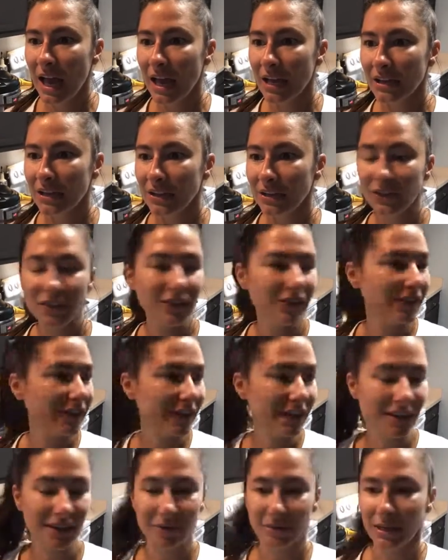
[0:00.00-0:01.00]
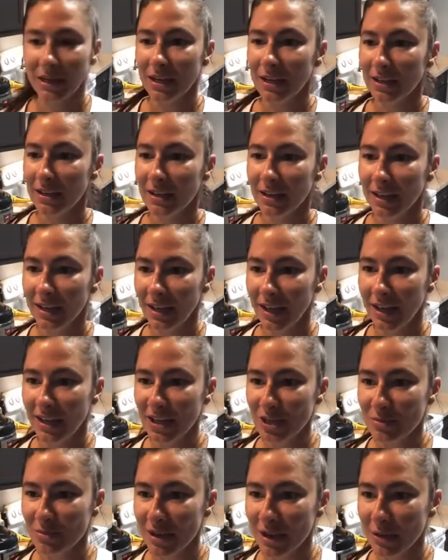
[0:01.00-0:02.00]
And thank you, Mike. And
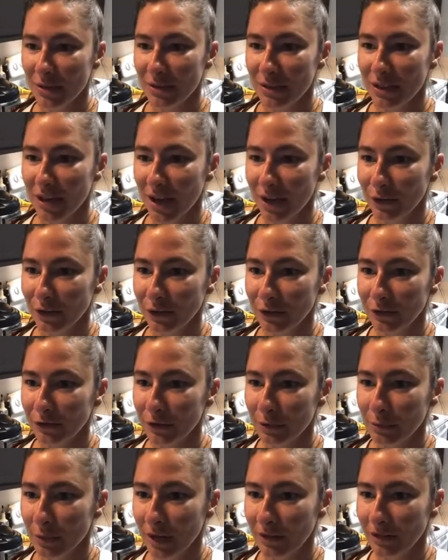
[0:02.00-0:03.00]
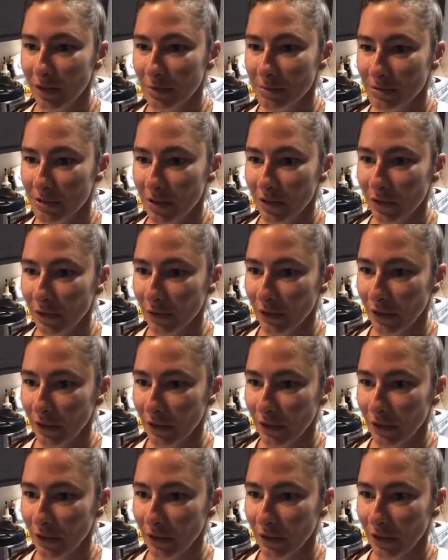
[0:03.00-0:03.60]
you make it with gluten-free breadcrumbs, don't you,